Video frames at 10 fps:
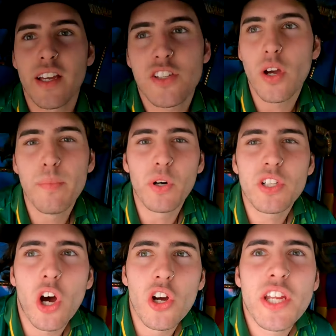yeah, so I
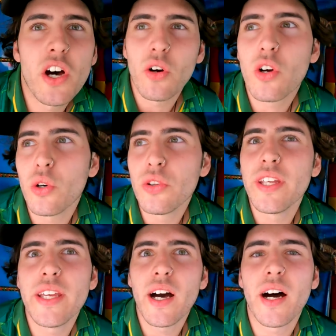booked a hotel called
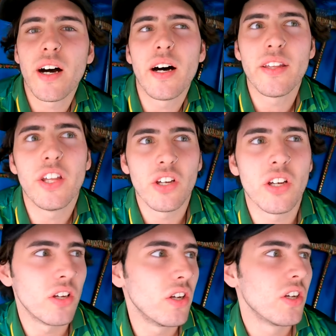the, uh,
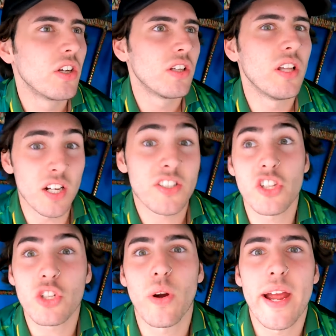the
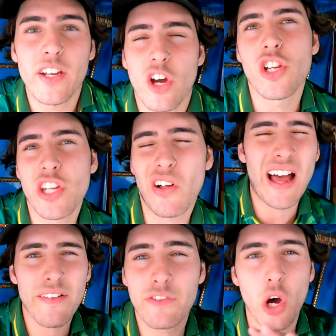Luxus Grand Hotel.
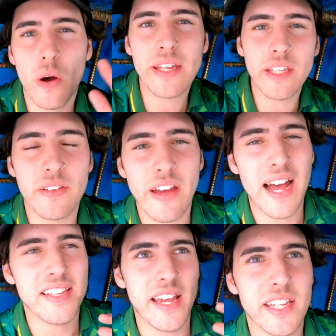I have no idea if it
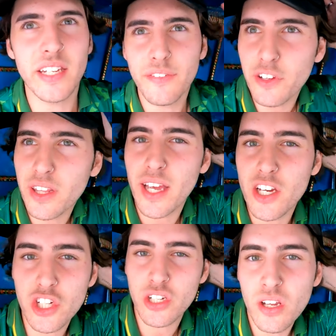has any
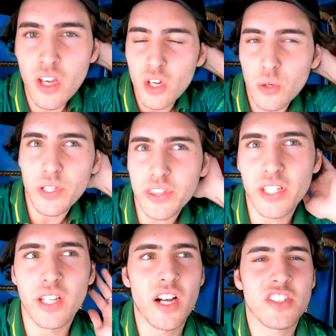affiliation with
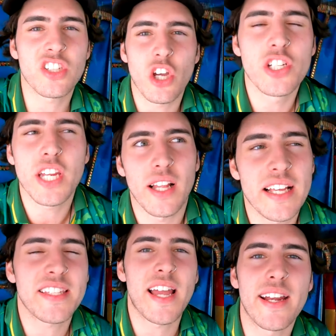the Luxus Hotel
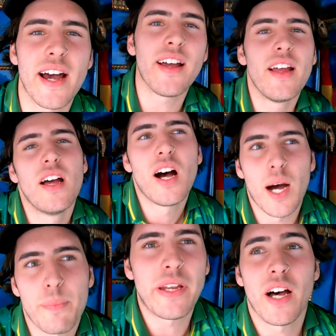I stayed at
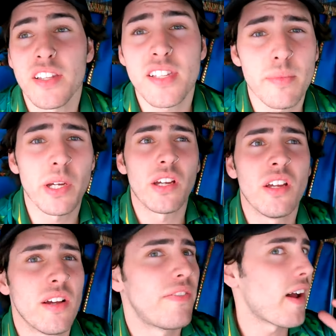up in Hunza, but
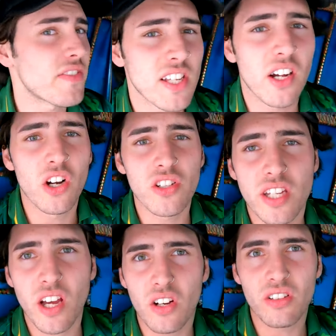five-star
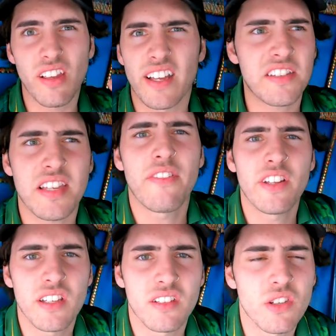hotel, like
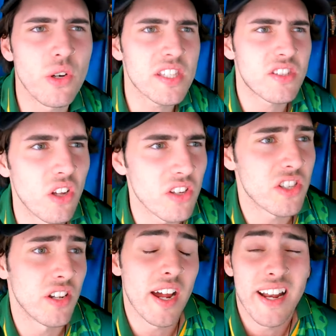70 US
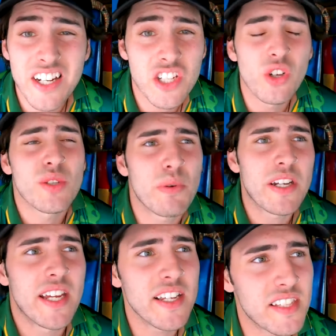dollars a night, it actually looks
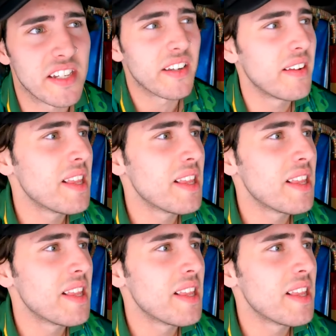pretty decent.